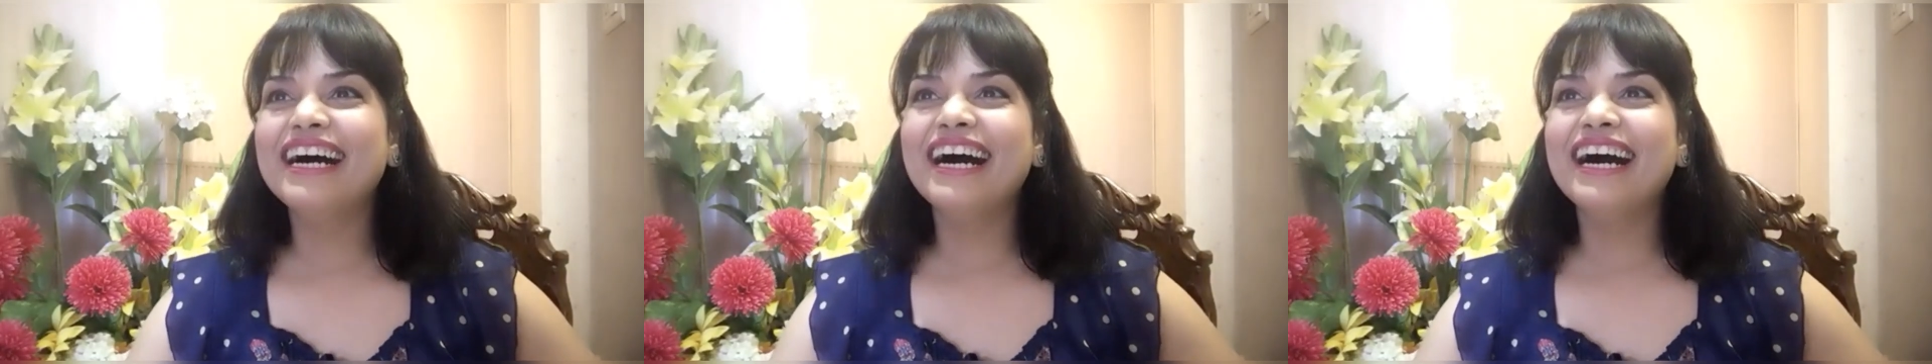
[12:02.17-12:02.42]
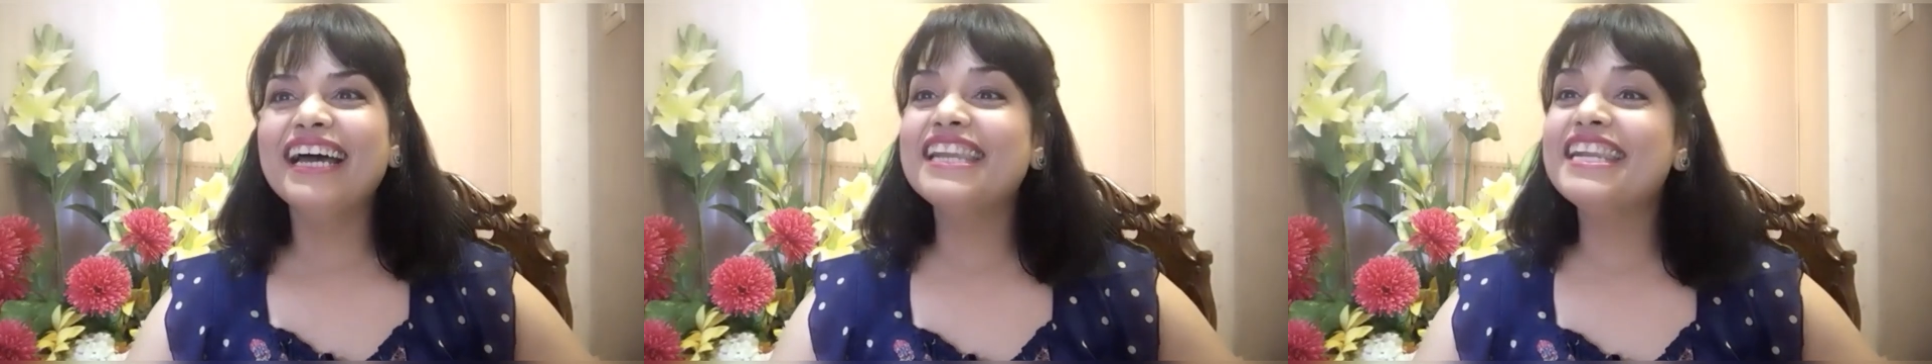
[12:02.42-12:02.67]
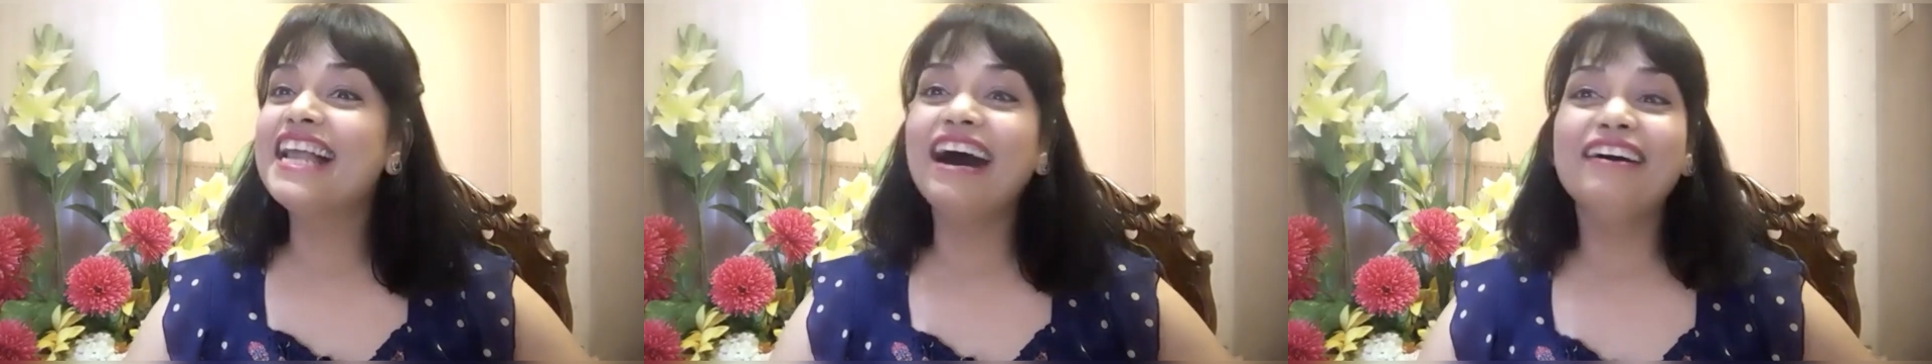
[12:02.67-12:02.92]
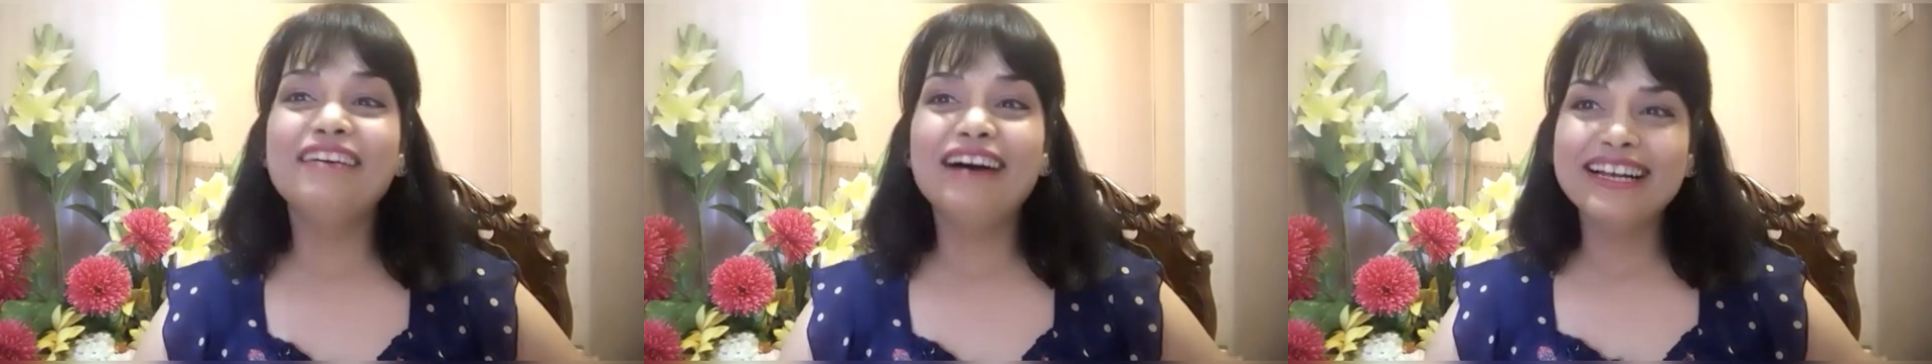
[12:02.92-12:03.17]
love
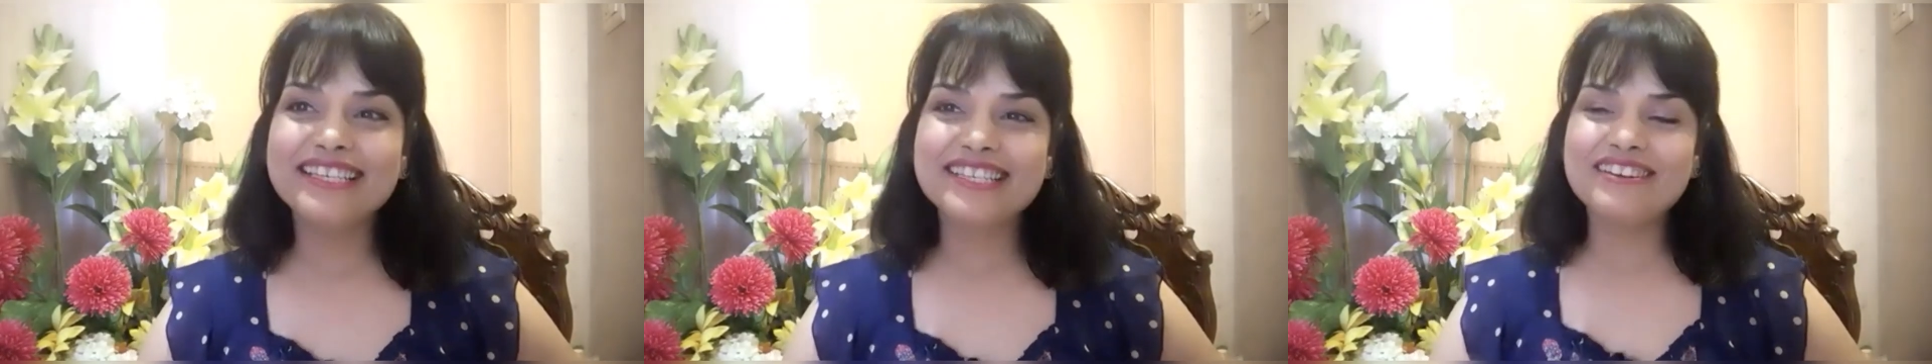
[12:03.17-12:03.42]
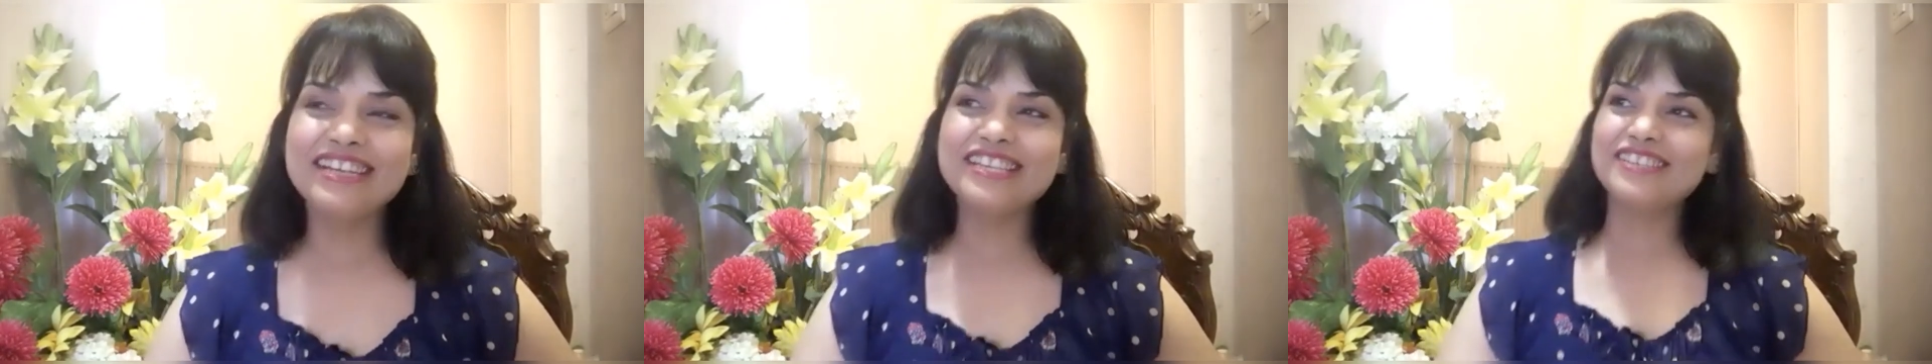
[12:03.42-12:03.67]
answering to that